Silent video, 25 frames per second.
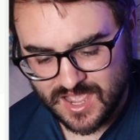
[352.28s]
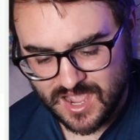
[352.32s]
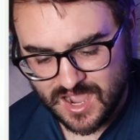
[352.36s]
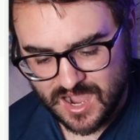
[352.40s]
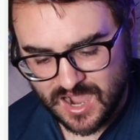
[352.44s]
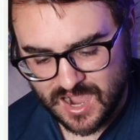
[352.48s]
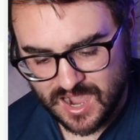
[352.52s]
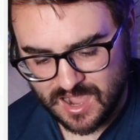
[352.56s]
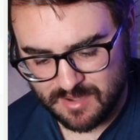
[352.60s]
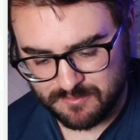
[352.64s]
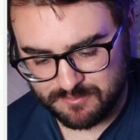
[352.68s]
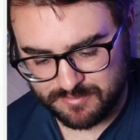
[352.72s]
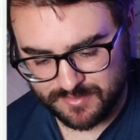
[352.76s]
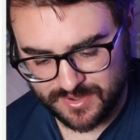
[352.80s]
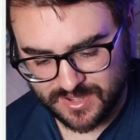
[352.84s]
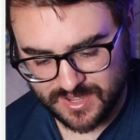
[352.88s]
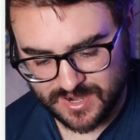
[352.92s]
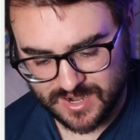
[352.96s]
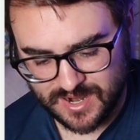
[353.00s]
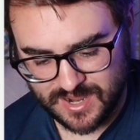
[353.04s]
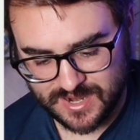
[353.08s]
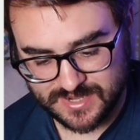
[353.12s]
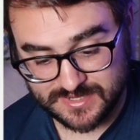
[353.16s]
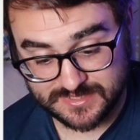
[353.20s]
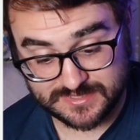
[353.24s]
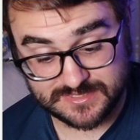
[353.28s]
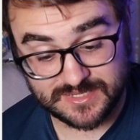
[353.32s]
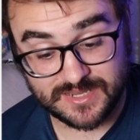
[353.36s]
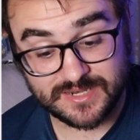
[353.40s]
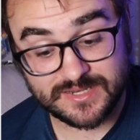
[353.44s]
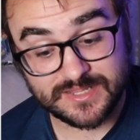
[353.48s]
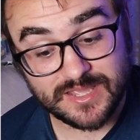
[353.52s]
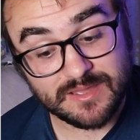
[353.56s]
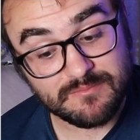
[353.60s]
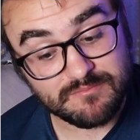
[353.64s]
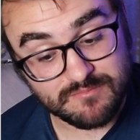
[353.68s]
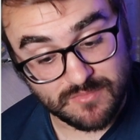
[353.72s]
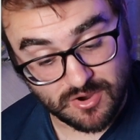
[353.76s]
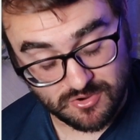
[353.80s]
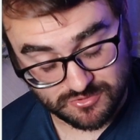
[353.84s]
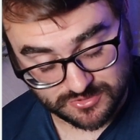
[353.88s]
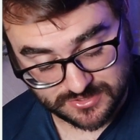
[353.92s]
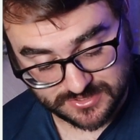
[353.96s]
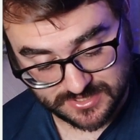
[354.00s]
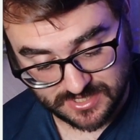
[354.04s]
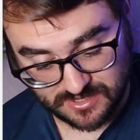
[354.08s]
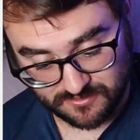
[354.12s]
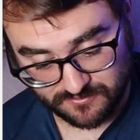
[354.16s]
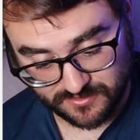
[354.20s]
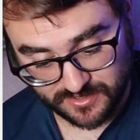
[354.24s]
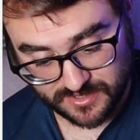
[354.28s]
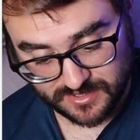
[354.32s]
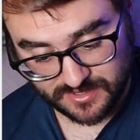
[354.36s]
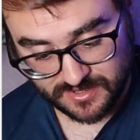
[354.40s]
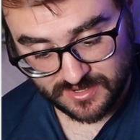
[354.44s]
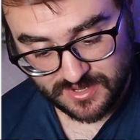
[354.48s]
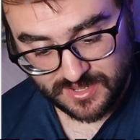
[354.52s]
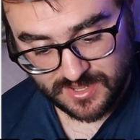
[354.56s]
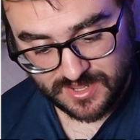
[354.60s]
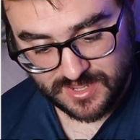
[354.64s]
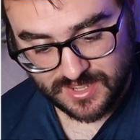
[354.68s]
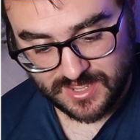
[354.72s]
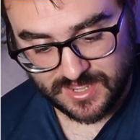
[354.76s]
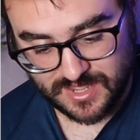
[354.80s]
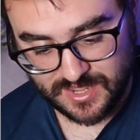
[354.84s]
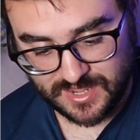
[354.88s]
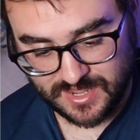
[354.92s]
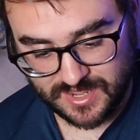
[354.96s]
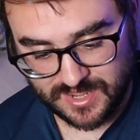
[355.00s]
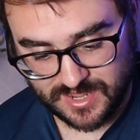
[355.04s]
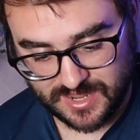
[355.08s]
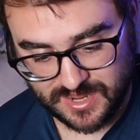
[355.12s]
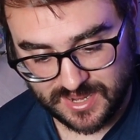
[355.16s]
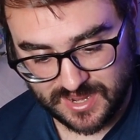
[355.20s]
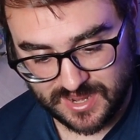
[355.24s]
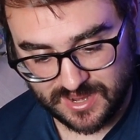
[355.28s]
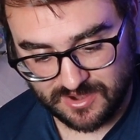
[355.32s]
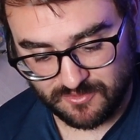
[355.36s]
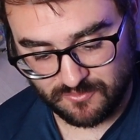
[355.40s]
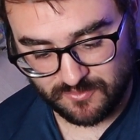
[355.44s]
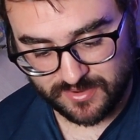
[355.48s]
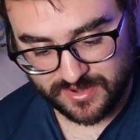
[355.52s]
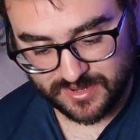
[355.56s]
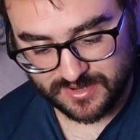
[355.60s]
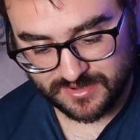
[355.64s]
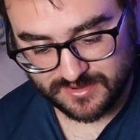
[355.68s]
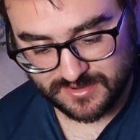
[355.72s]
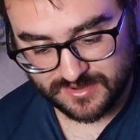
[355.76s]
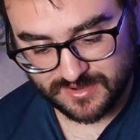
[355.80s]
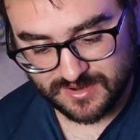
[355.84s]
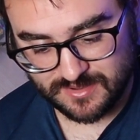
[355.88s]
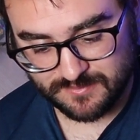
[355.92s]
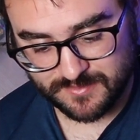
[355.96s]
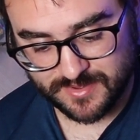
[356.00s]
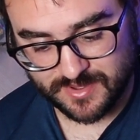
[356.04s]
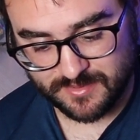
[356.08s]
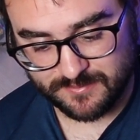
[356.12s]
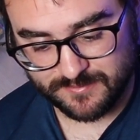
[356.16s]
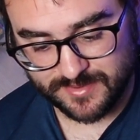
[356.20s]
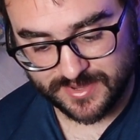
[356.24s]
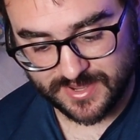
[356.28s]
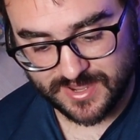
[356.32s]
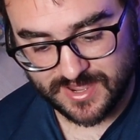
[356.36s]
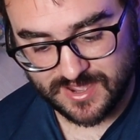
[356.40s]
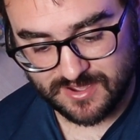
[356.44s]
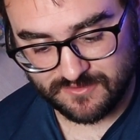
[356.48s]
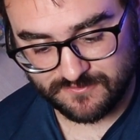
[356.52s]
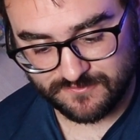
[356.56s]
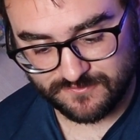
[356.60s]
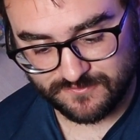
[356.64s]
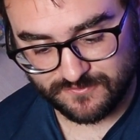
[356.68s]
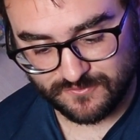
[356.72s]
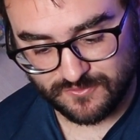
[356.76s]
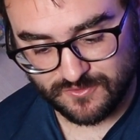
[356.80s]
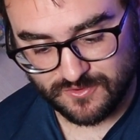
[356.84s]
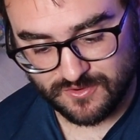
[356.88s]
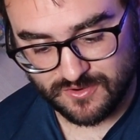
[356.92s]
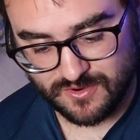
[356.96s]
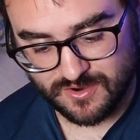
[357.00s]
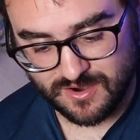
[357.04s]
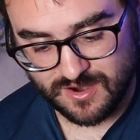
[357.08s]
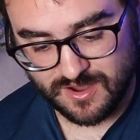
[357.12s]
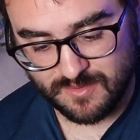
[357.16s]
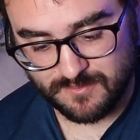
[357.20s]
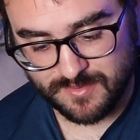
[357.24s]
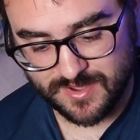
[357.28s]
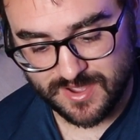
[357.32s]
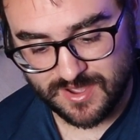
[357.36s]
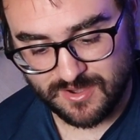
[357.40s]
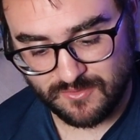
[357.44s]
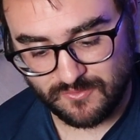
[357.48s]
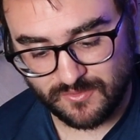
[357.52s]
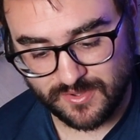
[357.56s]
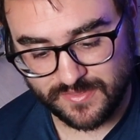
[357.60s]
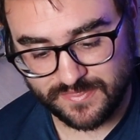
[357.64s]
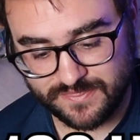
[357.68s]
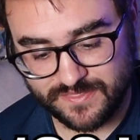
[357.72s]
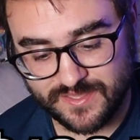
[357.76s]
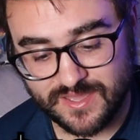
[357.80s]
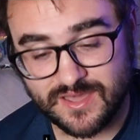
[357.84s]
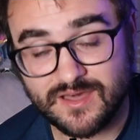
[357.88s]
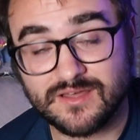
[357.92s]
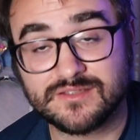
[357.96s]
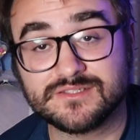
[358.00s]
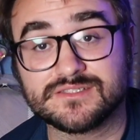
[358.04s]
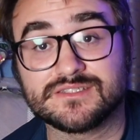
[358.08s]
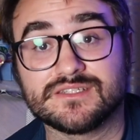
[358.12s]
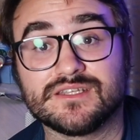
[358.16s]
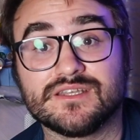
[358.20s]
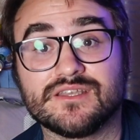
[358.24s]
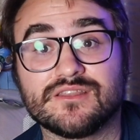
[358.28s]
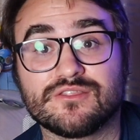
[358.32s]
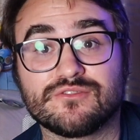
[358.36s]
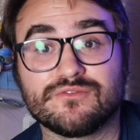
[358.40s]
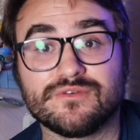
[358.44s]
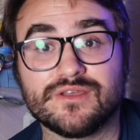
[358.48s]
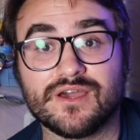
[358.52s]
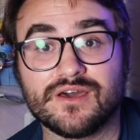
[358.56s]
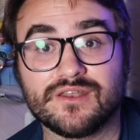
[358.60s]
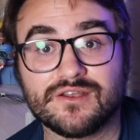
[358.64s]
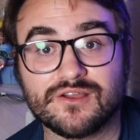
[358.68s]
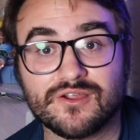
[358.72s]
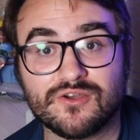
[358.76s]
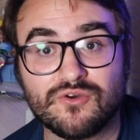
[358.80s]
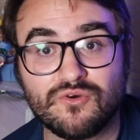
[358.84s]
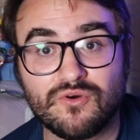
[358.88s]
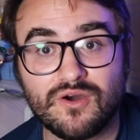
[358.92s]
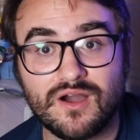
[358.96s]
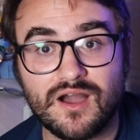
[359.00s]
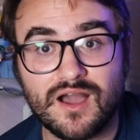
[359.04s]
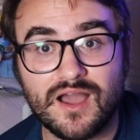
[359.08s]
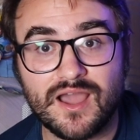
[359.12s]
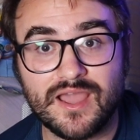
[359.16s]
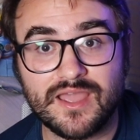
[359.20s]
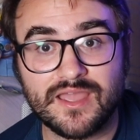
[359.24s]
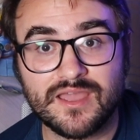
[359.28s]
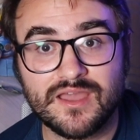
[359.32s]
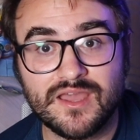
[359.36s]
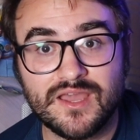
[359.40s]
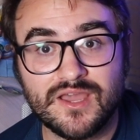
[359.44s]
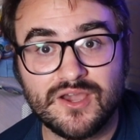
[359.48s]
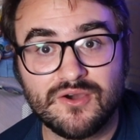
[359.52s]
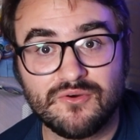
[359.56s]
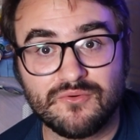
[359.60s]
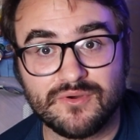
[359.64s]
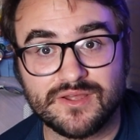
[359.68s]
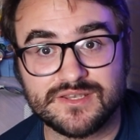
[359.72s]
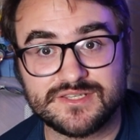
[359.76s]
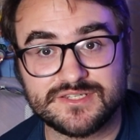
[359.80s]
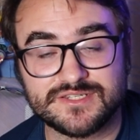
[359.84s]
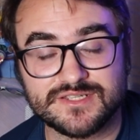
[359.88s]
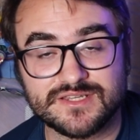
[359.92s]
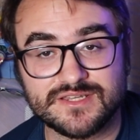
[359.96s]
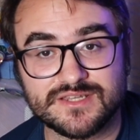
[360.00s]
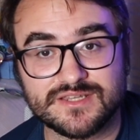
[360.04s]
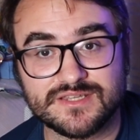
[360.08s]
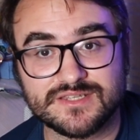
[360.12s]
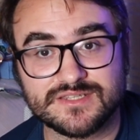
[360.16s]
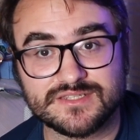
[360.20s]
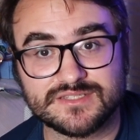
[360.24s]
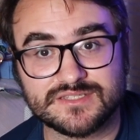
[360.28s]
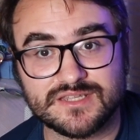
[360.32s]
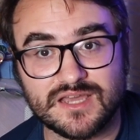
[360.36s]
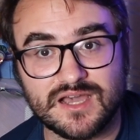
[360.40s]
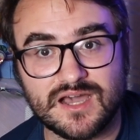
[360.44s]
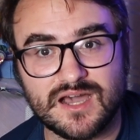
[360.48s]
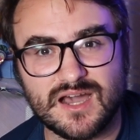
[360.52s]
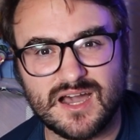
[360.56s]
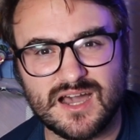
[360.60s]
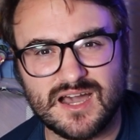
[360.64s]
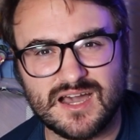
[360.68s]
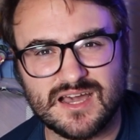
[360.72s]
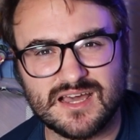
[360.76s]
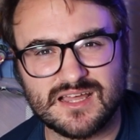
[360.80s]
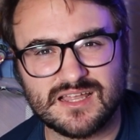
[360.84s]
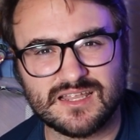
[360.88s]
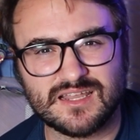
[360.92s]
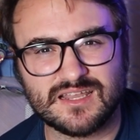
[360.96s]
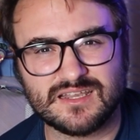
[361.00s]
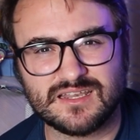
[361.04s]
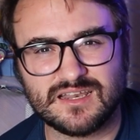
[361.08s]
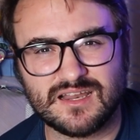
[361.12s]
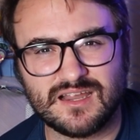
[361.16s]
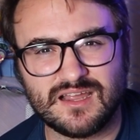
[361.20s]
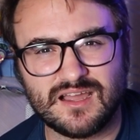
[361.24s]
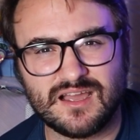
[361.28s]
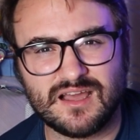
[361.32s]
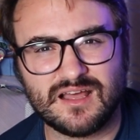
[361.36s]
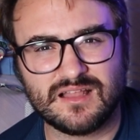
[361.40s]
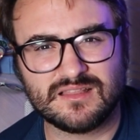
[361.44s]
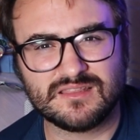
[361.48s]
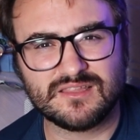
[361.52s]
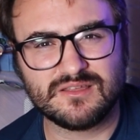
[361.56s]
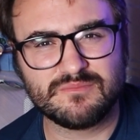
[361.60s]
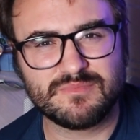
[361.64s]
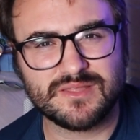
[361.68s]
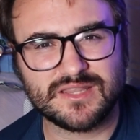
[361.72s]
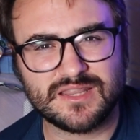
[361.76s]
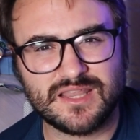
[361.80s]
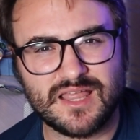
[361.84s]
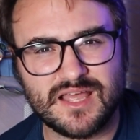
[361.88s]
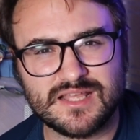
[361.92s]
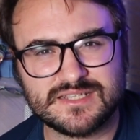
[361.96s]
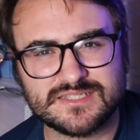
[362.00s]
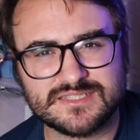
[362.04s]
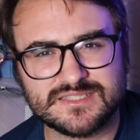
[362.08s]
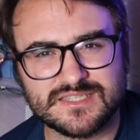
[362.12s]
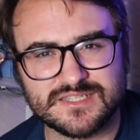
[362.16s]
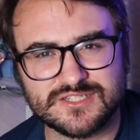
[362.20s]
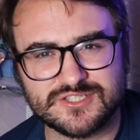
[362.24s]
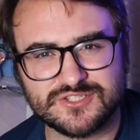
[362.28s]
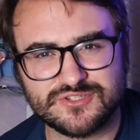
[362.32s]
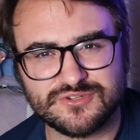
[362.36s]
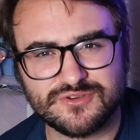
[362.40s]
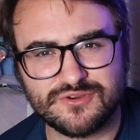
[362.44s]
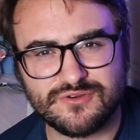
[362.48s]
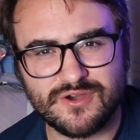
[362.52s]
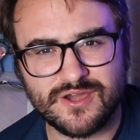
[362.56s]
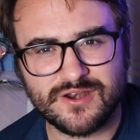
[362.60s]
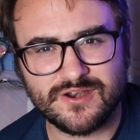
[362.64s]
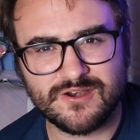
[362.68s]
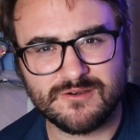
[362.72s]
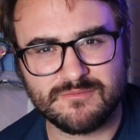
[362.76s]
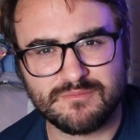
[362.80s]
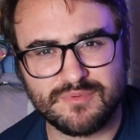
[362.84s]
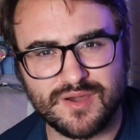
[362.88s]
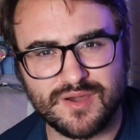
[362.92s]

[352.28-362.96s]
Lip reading: But I decided to get most of it. And we ended up coming out for about 1,300 kwai, which is a little bit less than 200